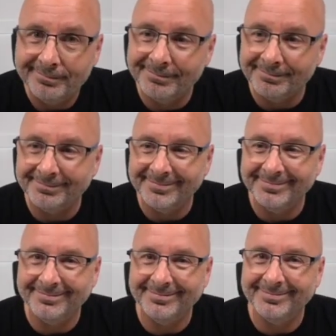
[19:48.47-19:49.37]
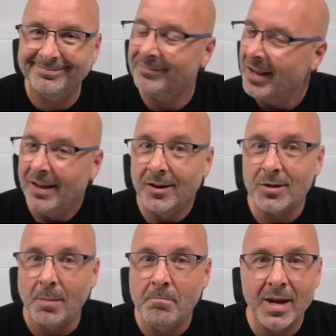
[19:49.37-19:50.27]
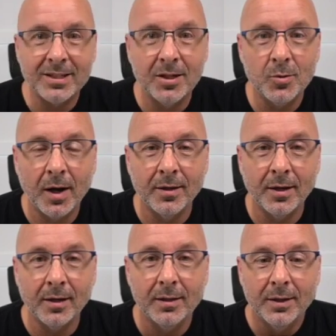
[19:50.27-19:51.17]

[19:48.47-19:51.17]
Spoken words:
There's a message right there.